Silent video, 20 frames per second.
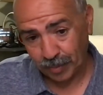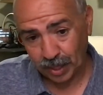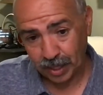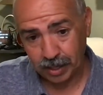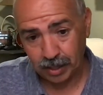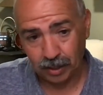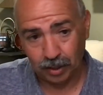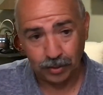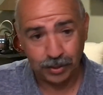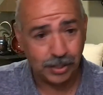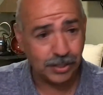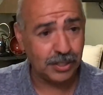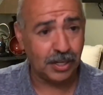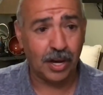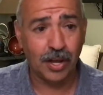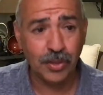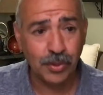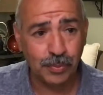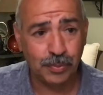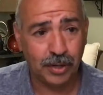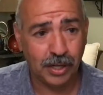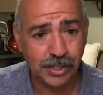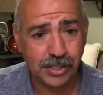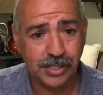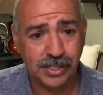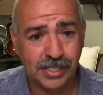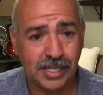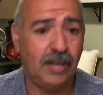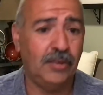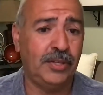there's other
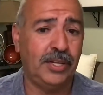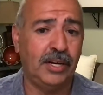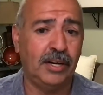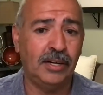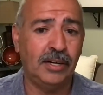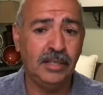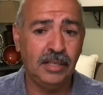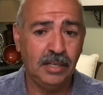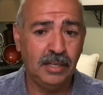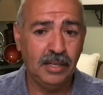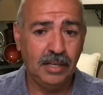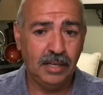brushes out there